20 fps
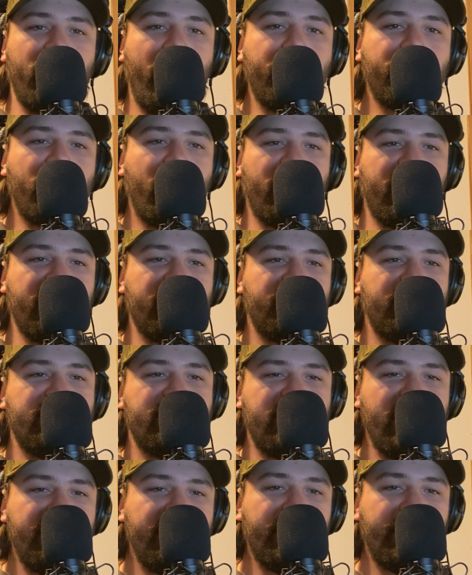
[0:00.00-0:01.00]
I'm talking
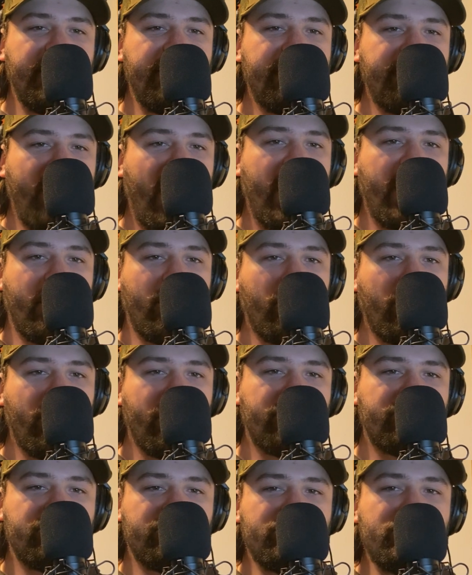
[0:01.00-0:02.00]
specifically
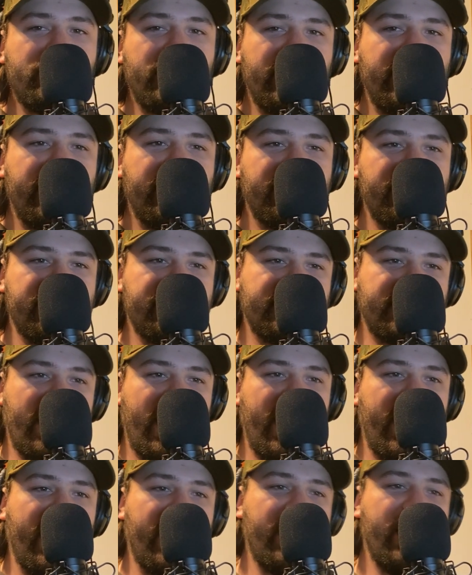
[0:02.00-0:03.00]
fireworks shooting into the
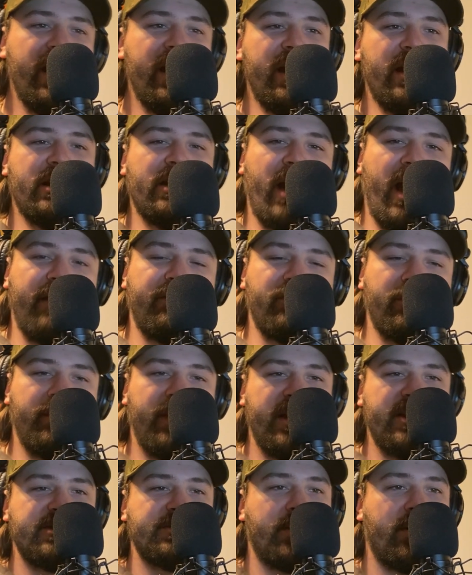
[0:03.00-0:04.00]
sky after
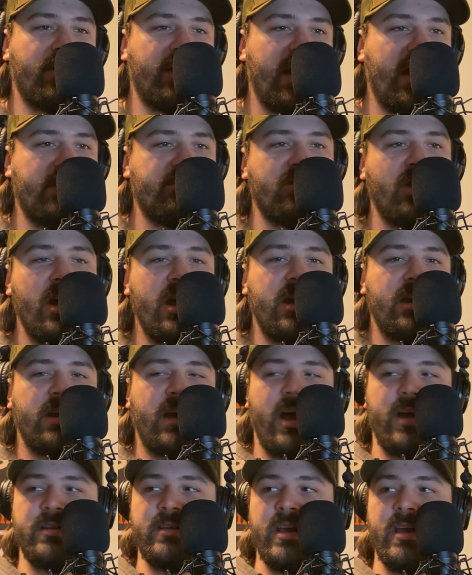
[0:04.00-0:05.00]
baseball games.
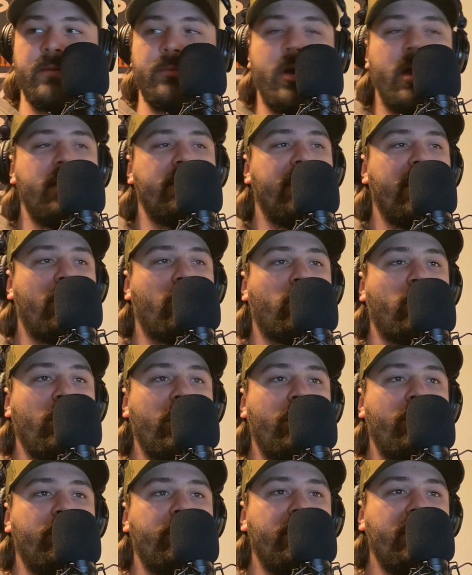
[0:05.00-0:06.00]
Goddamn, there
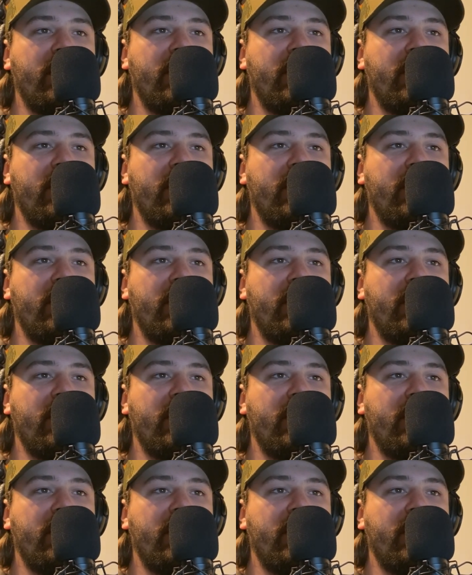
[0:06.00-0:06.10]
will.